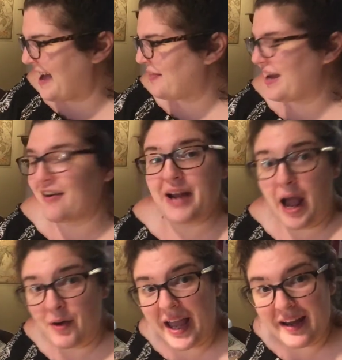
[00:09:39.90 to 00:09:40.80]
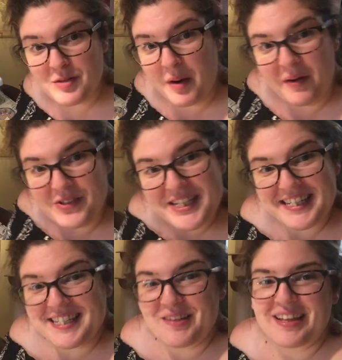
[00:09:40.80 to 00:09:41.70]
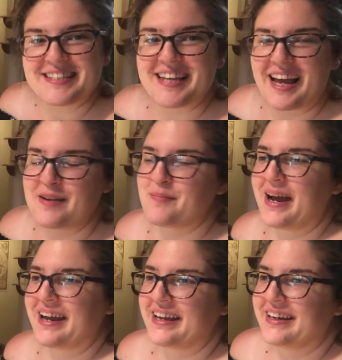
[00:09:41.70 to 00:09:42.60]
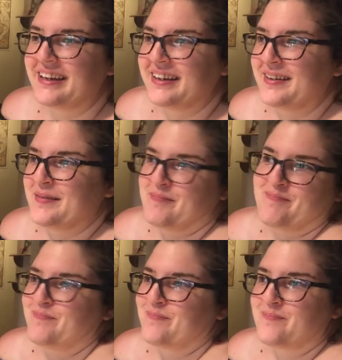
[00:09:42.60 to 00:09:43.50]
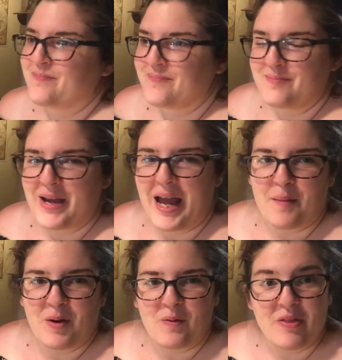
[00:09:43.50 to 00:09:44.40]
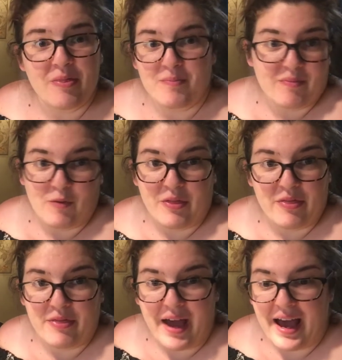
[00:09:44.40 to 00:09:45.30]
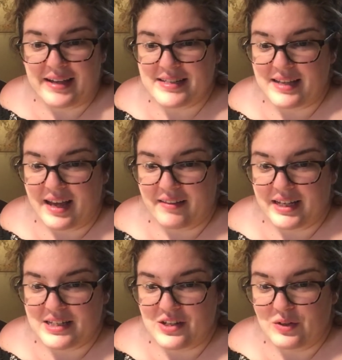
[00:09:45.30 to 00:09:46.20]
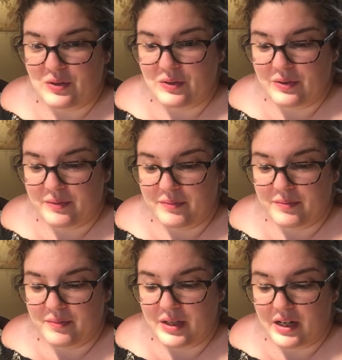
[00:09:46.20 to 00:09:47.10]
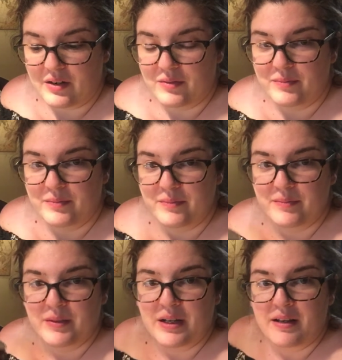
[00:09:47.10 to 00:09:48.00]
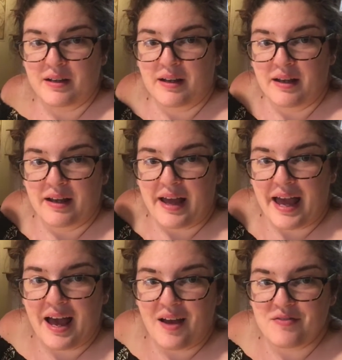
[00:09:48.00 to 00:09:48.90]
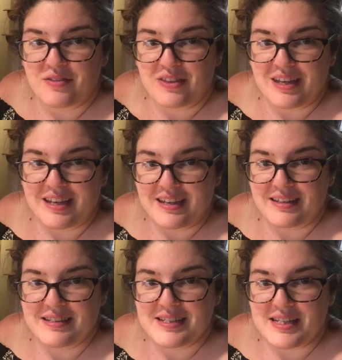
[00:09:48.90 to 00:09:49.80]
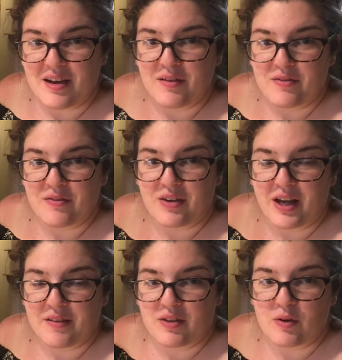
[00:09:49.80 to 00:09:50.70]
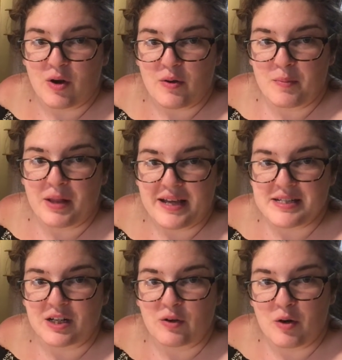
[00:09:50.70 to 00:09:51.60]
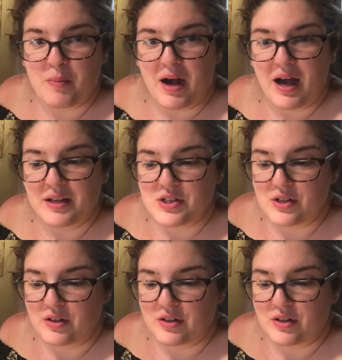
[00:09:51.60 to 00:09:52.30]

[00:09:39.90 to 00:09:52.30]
and they are now cache pots. So that's kind of my, my MO with, with that. I like to, you know, have the ease of kind of the grow the plastic grow pot